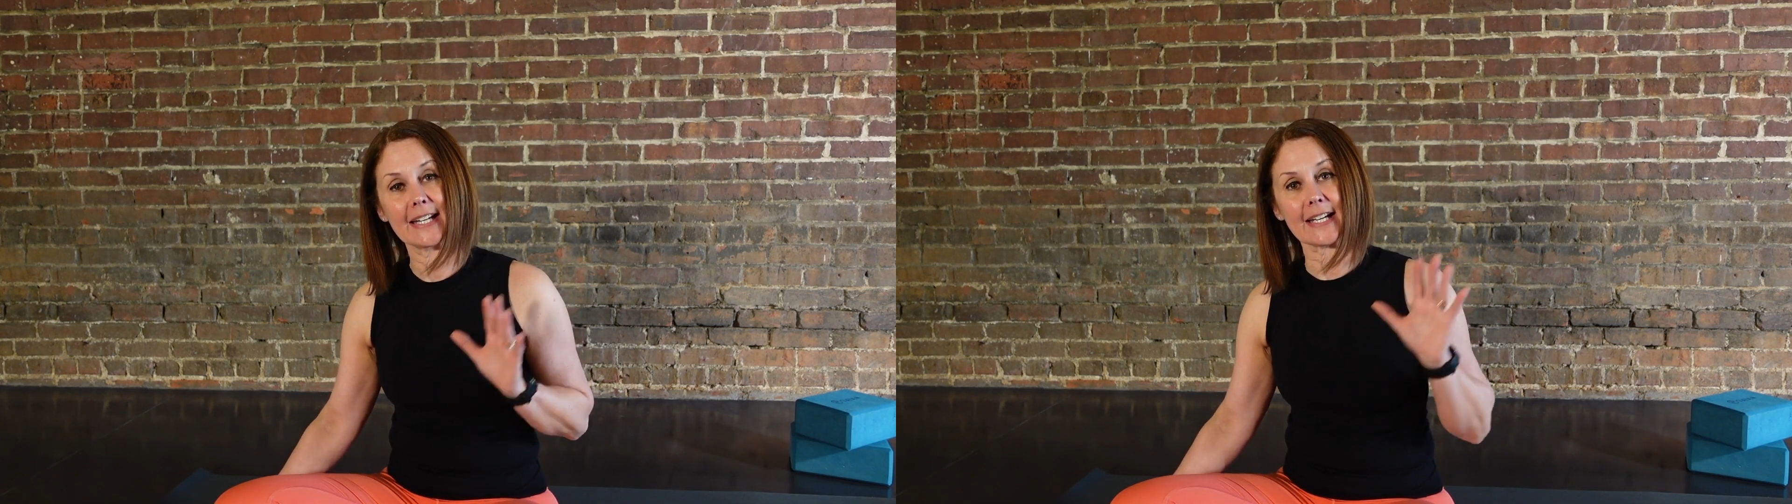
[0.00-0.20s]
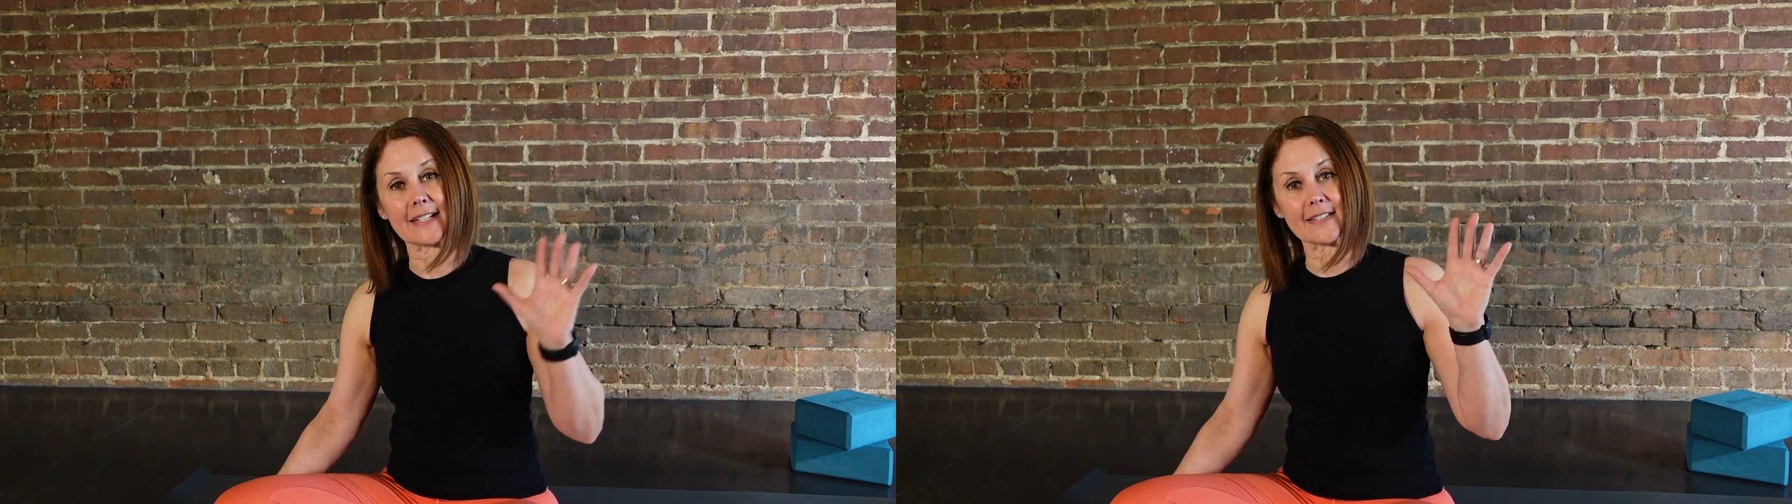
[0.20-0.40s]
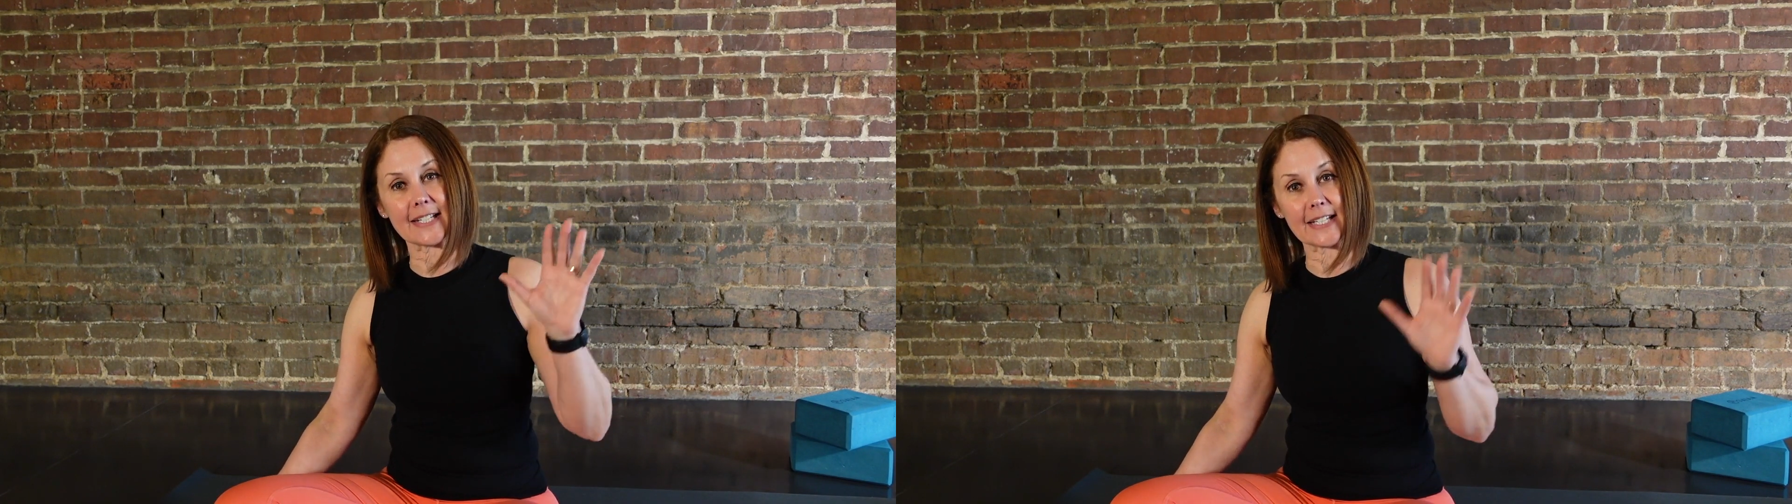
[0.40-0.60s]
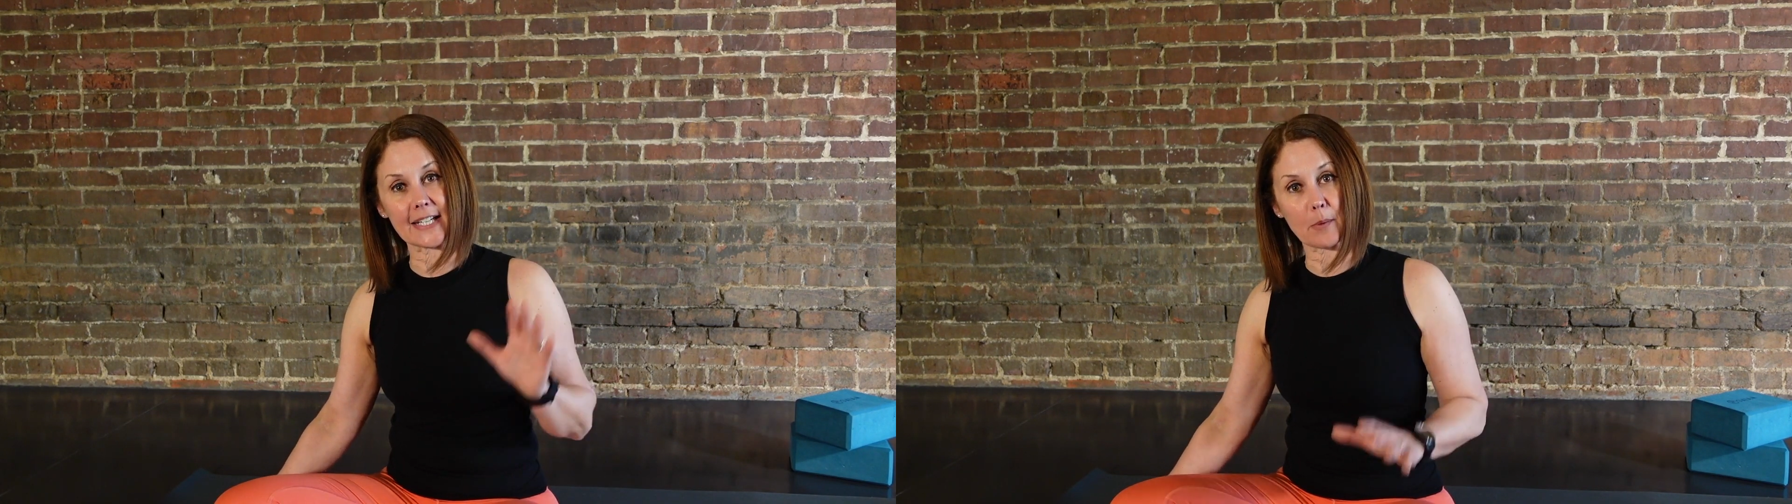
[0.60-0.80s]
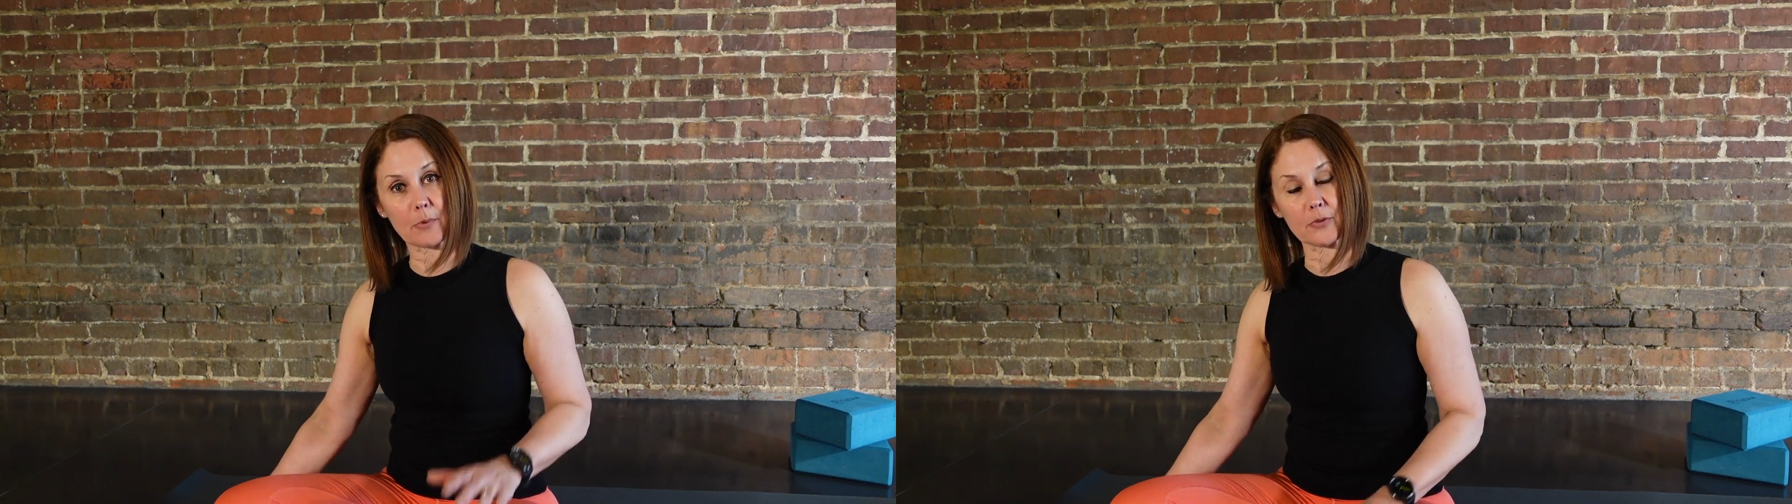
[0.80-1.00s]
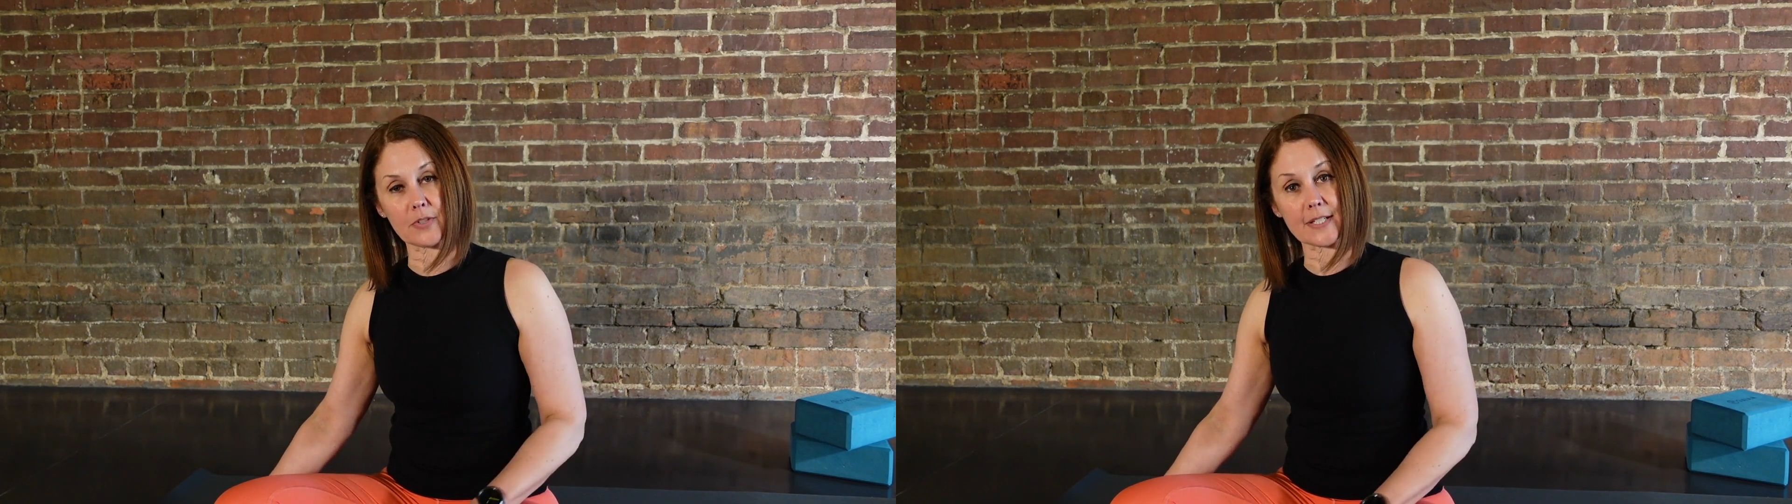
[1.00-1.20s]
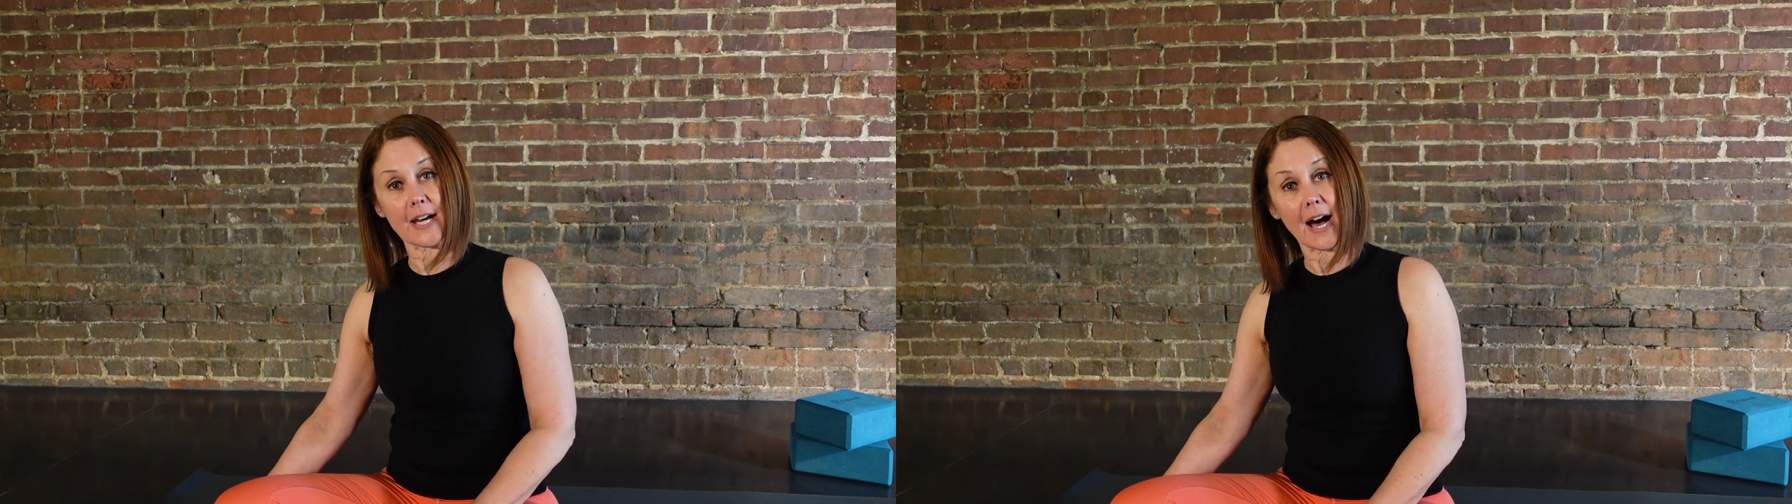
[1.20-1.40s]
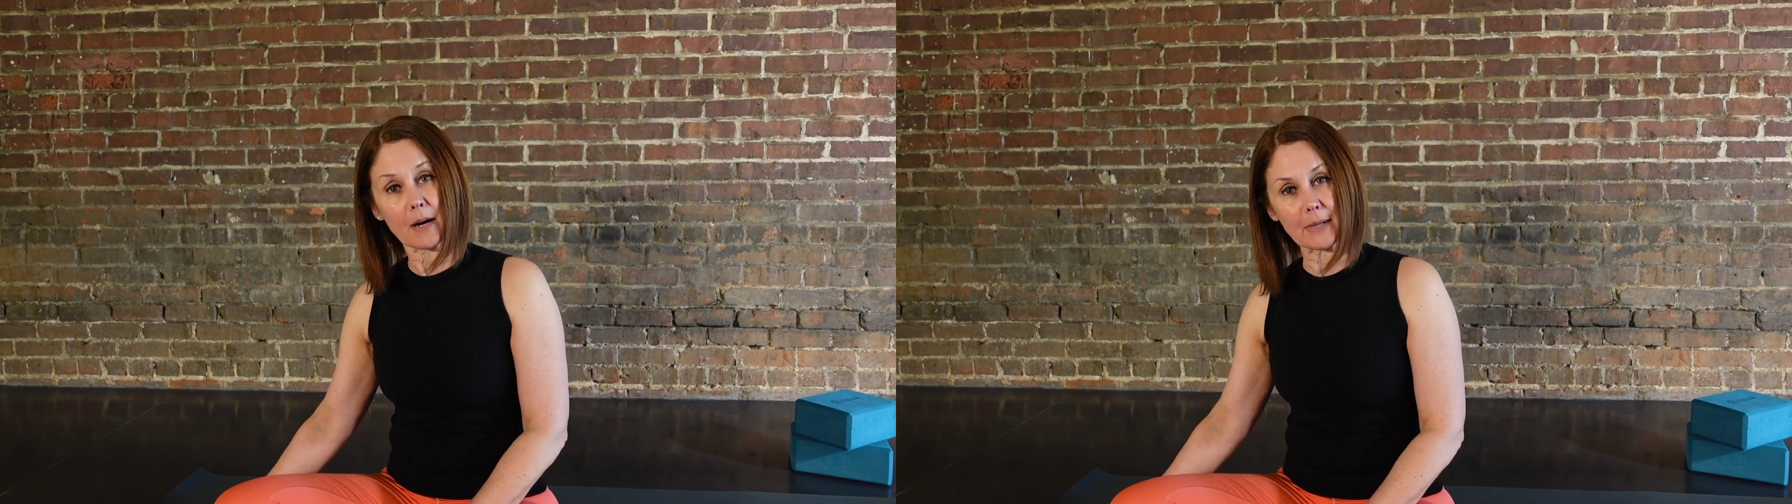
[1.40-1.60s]
extending up through the
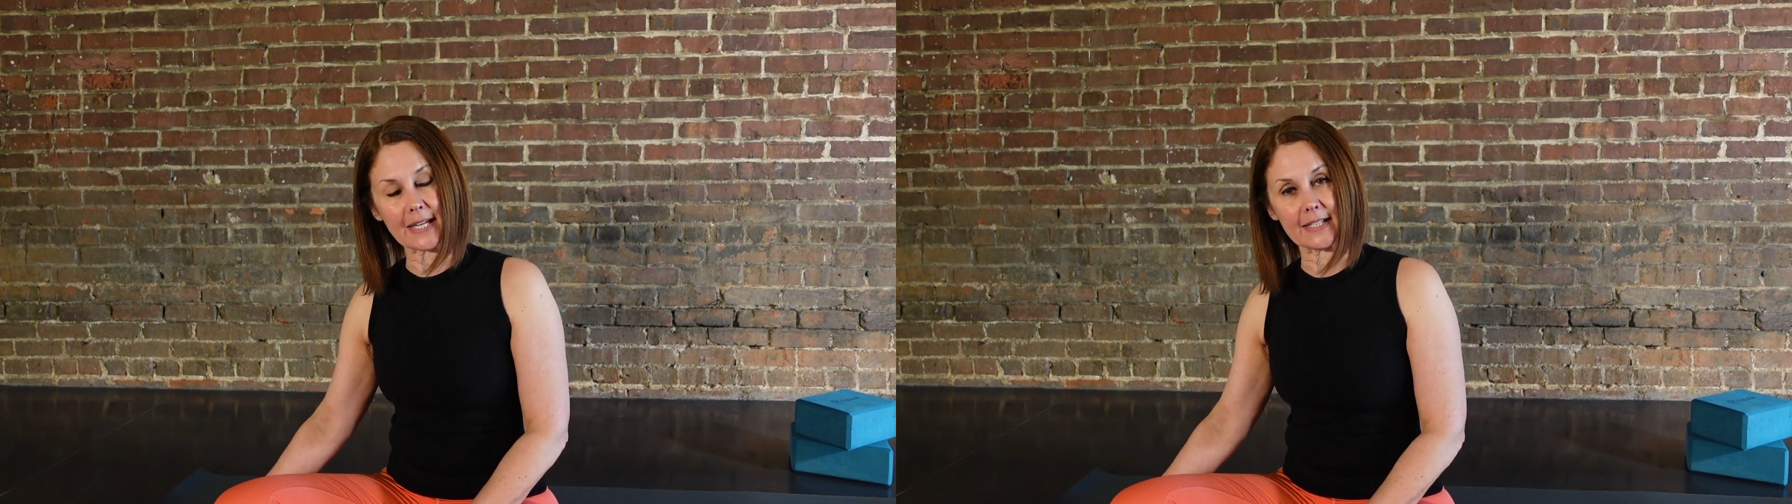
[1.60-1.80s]
top